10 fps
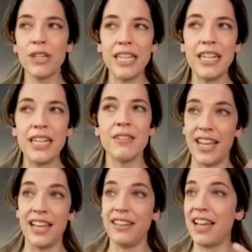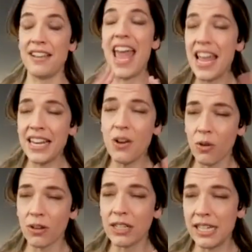really, in any
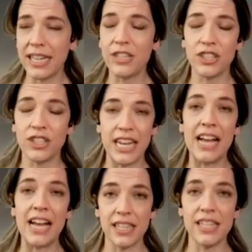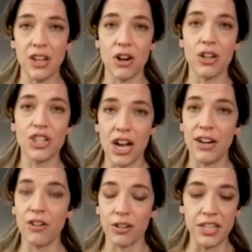organization that has these large
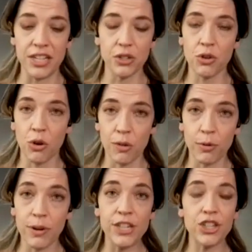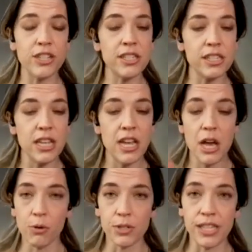hierarchies, corporations,
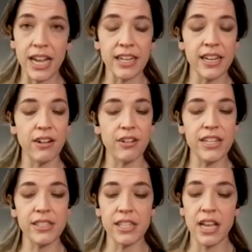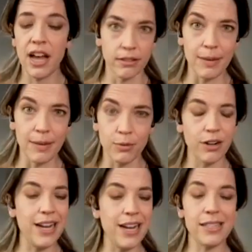post secondaries,
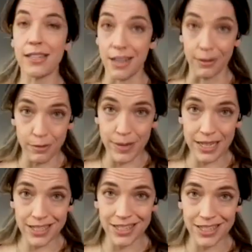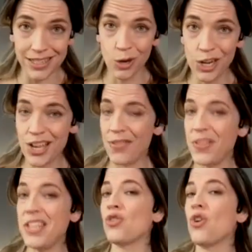libraries, government, where you get
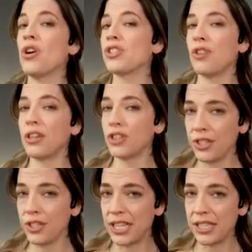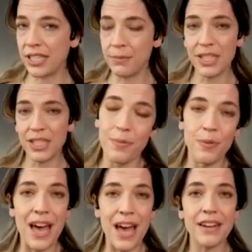these strong structural systems,
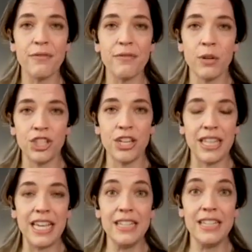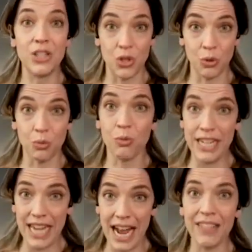that unfortunately is the
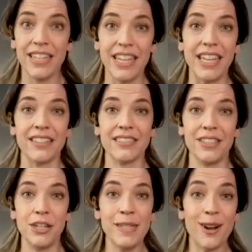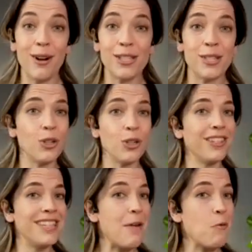reality. Humans are a
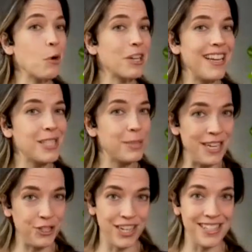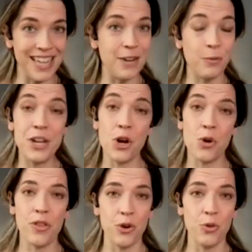social networking species, and we go
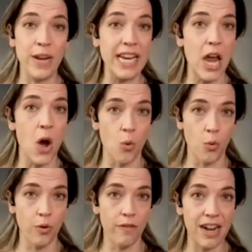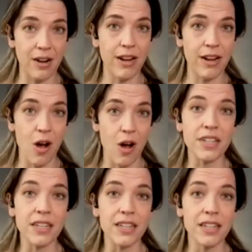with who we know very
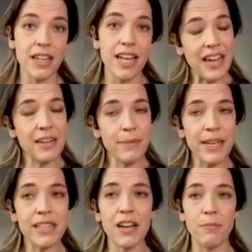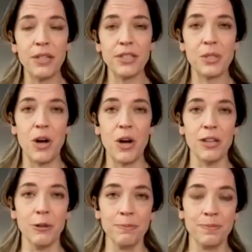often. And that can be a tough pill to swallow.